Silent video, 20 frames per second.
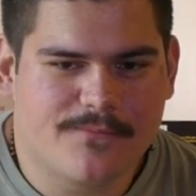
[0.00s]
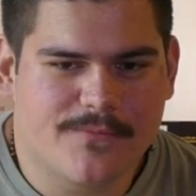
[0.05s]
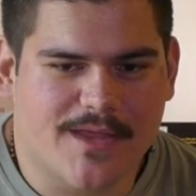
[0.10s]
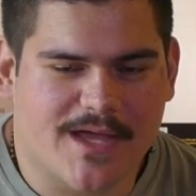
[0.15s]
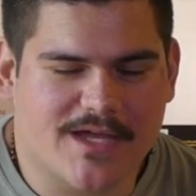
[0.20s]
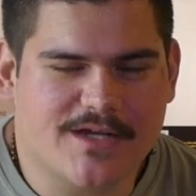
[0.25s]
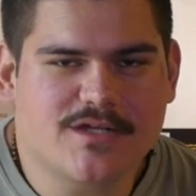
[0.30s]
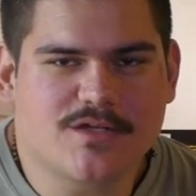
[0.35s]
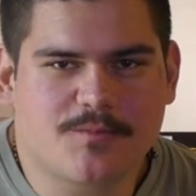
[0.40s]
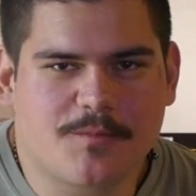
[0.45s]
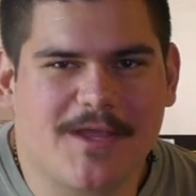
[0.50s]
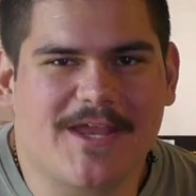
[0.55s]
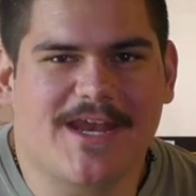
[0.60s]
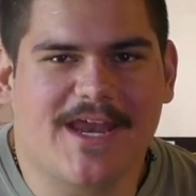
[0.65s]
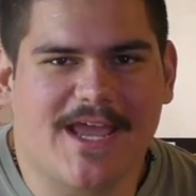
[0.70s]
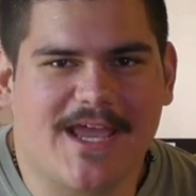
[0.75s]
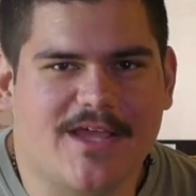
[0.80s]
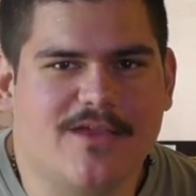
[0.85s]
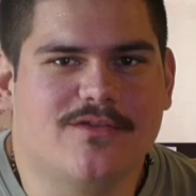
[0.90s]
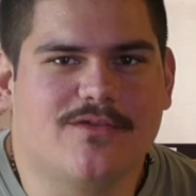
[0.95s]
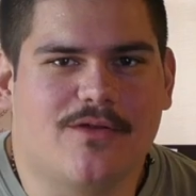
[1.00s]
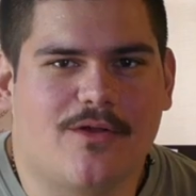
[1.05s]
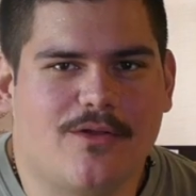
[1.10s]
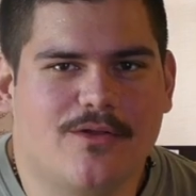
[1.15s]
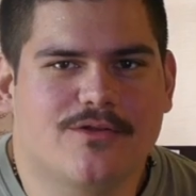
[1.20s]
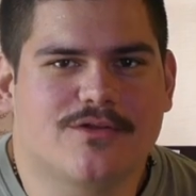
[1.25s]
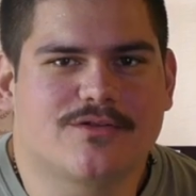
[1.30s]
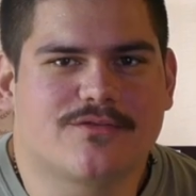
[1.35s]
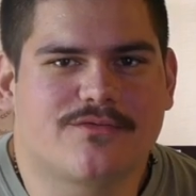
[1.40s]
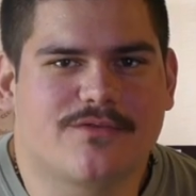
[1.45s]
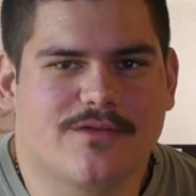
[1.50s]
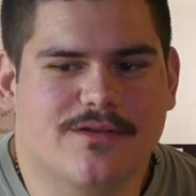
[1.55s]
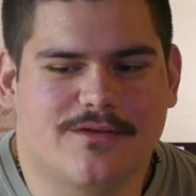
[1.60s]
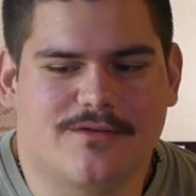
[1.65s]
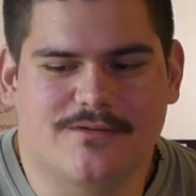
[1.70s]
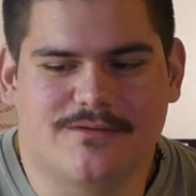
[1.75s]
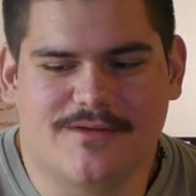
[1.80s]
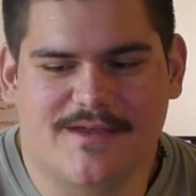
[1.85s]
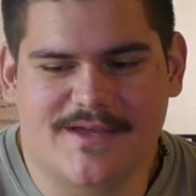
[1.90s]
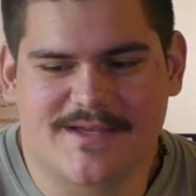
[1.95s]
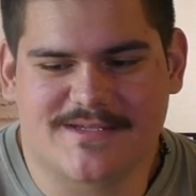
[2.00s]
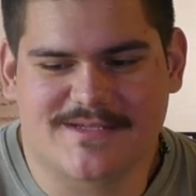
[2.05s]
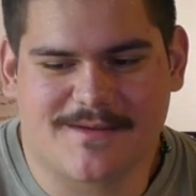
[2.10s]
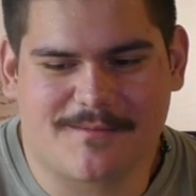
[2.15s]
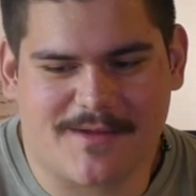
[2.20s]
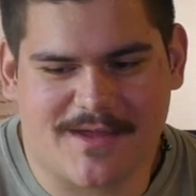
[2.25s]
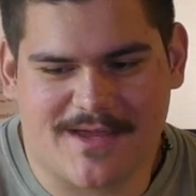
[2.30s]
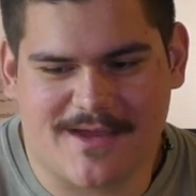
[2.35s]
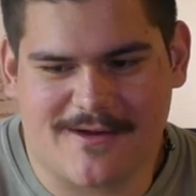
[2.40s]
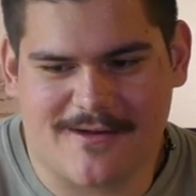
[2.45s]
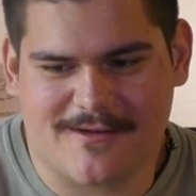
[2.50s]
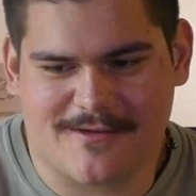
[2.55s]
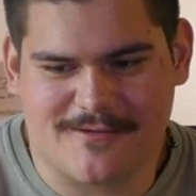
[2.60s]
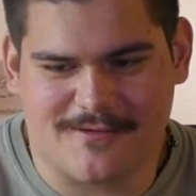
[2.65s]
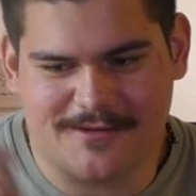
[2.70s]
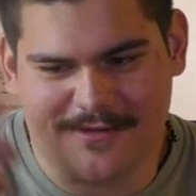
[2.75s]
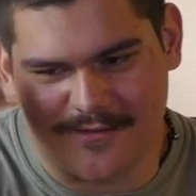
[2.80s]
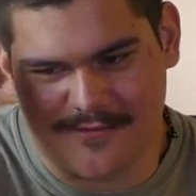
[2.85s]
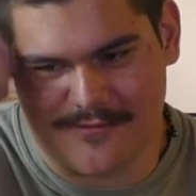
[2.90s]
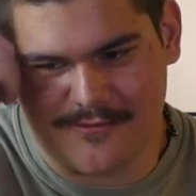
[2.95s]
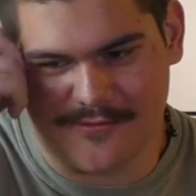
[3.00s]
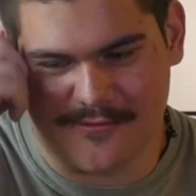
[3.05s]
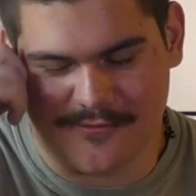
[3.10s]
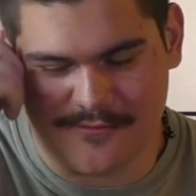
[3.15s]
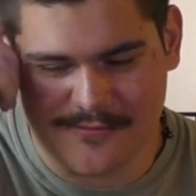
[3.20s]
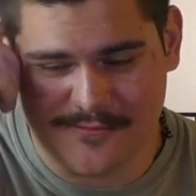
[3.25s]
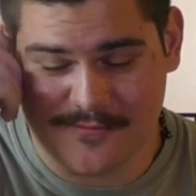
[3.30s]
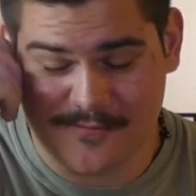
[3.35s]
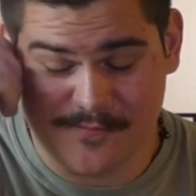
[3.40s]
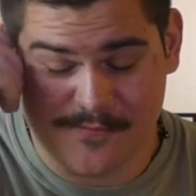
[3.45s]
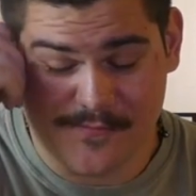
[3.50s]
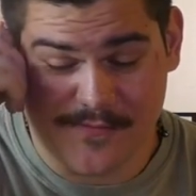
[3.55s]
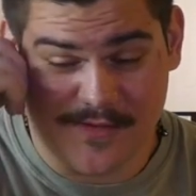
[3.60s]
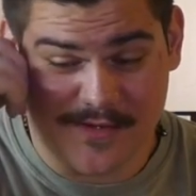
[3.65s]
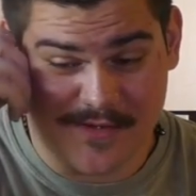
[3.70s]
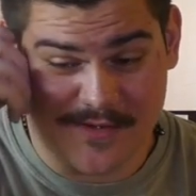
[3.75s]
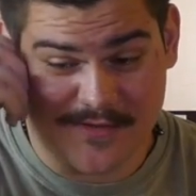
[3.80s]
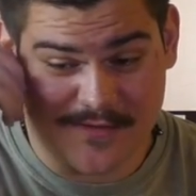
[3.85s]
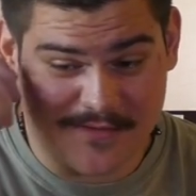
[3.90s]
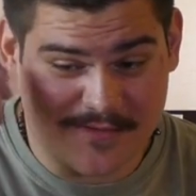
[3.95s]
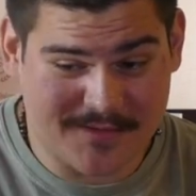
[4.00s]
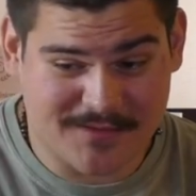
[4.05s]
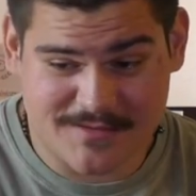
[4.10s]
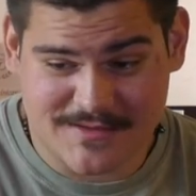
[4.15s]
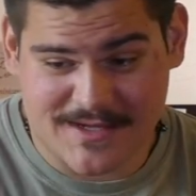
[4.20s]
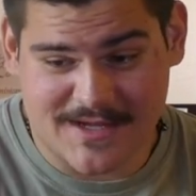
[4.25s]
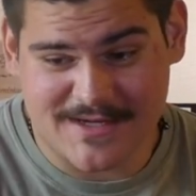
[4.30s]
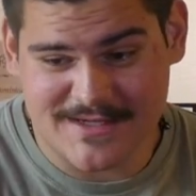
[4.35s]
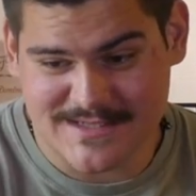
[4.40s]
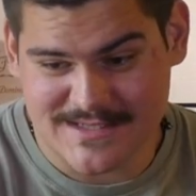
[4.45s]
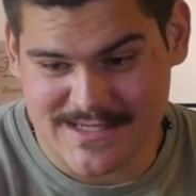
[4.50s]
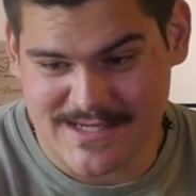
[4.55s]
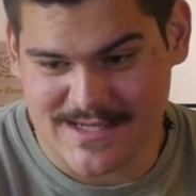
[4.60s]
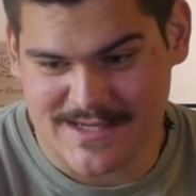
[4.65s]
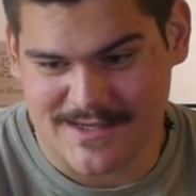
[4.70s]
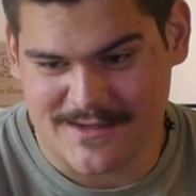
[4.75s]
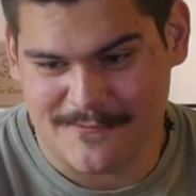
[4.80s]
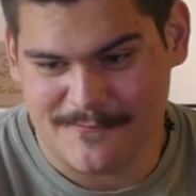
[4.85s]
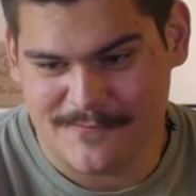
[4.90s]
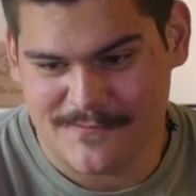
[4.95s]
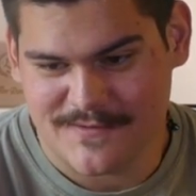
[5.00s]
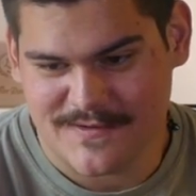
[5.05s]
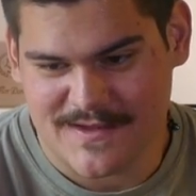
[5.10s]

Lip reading: I just paid $8 for a little dance that my character could do. It's kind of sneaky.